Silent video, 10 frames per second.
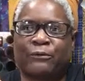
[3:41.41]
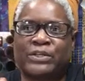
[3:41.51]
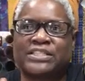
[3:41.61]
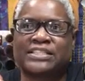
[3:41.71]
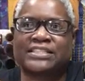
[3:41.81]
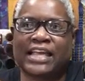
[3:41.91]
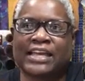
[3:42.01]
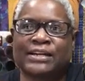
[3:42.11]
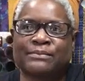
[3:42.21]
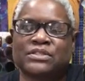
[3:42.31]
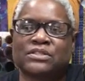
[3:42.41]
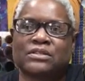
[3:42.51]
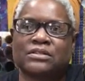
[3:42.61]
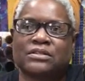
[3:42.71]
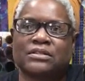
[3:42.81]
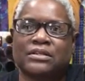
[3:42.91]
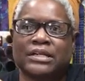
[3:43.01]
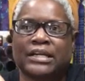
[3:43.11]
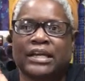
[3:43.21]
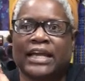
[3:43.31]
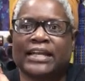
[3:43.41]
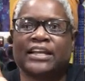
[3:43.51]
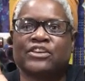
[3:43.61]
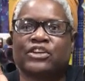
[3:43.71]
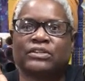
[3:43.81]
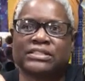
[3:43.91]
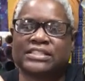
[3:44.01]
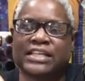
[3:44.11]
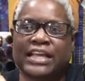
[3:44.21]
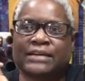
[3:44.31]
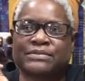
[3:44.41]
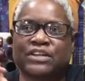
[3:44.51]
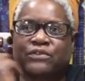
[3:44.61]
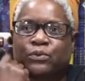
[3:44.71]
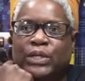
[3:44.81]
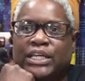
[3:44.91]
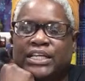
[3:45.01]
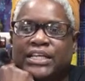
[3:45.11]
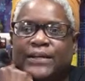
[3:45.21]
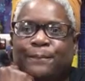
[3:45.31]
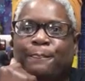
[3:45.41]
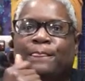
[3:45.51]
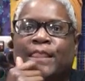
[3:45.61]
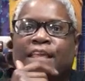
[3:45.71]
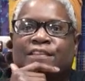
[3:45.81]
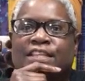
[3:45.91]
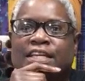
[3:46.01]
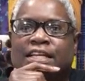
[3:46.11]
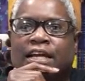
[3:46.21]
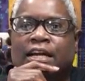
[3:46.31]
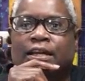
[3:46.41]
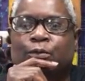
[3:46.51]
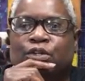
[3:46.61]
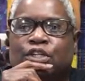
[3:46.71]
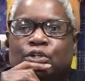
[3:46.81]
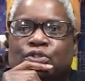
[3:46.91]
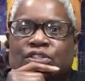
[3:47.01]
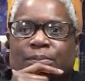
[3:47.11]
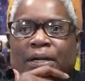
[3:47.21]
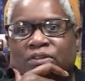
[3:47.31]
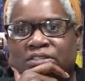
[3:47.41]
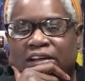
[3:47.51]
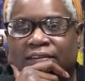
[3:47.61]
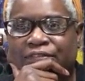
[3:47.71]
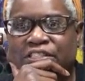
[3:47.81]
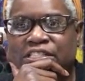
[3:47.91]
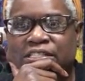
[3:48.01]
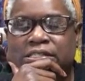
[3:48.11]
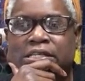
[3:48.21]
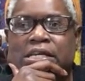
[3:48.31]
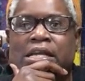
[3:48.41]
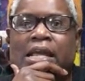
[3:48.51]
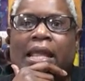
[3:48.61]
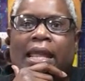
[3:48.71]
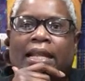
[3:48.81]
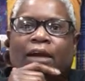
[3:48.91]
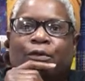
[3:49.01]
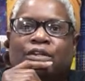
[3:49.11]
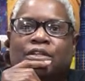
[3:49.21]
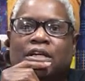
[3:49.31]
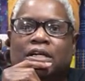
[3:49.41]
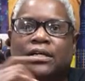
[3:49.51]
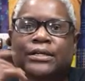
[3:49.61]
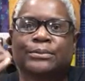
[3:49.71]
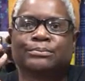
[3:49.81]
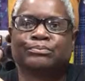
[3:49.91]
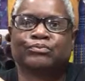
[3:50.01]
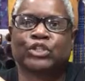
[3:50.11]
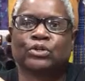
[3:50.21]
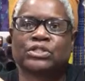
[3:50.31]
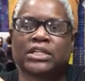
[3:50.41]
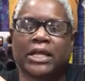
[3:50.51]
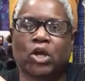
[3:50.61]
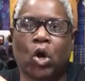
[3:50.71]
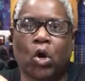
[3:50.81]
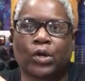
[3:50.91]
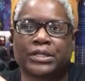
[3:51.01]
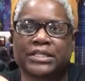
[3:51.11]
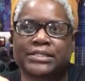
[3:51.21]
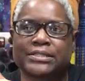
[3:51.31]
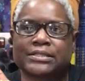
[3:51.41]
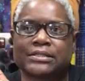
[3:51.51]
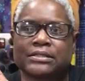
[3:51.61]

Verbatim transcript: I went to Sam's, and I didn't go to Sam's every week. And then I would go to the post office, and I would um, go to like Aldi's.